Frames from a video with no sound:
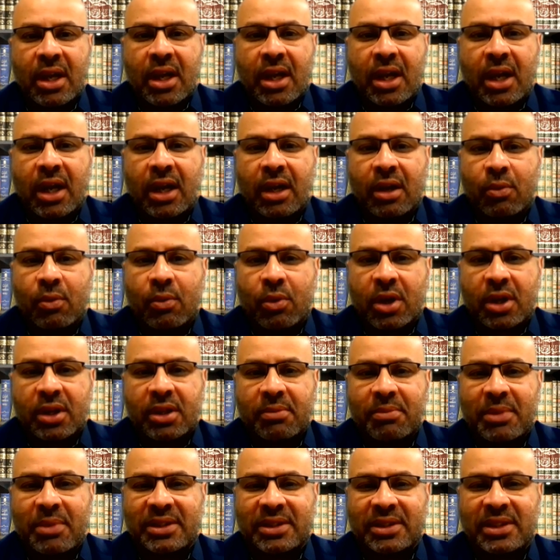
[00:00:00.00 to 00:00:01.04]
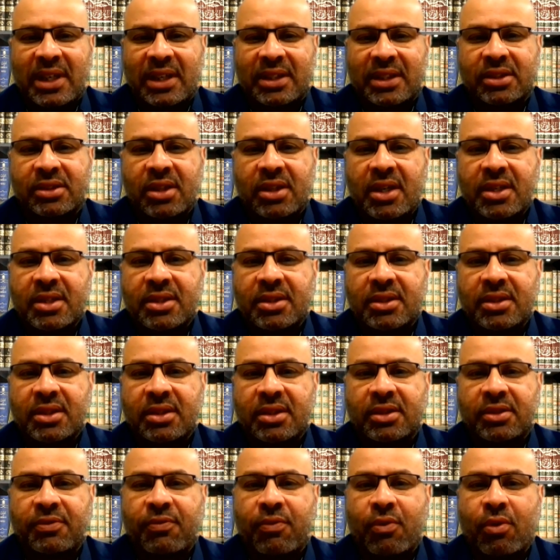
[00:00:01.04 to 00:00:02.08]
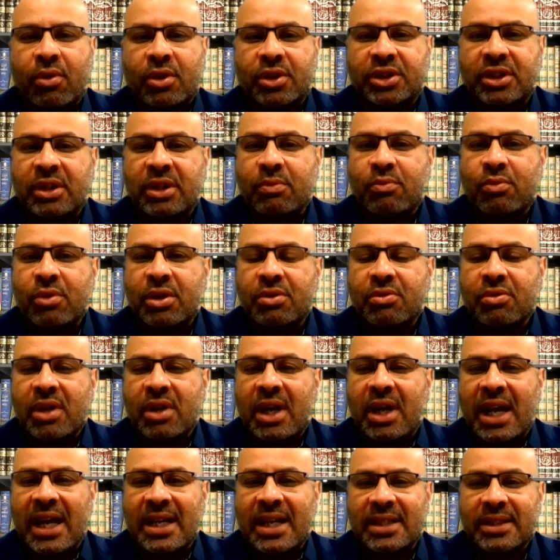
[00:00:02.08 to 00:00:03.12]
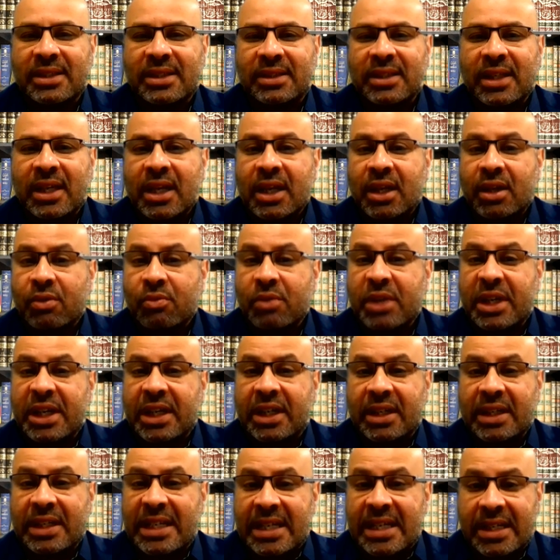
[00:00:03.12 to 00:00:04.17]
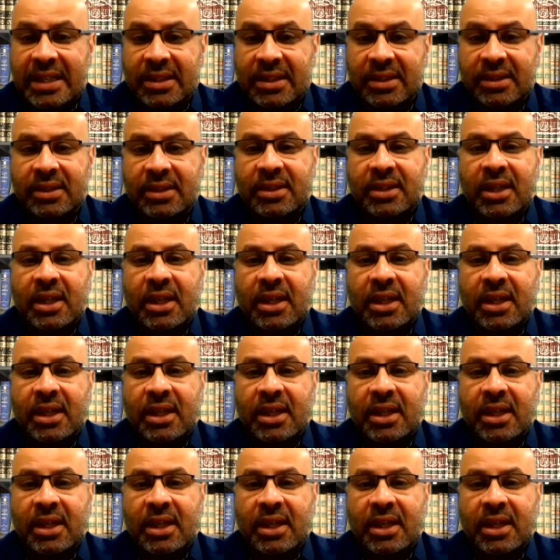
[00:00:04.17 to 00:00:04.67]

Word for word: Uh, what are the best exercises for someone who has weak knees?